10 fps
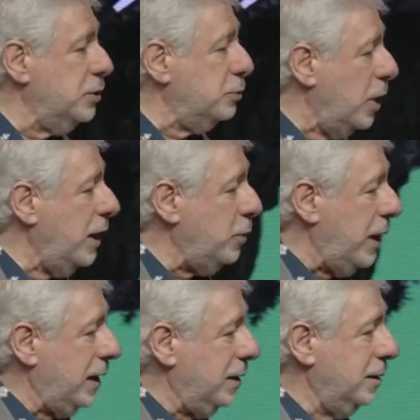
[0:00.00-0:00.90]
right
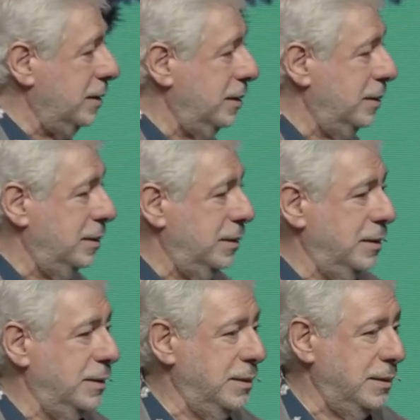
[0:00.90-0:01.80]
way.
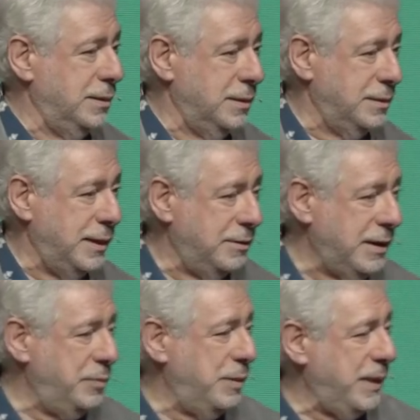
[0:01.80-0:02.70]
They
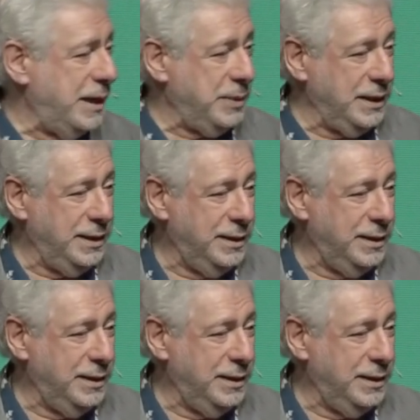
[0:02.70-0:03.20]
grab the baby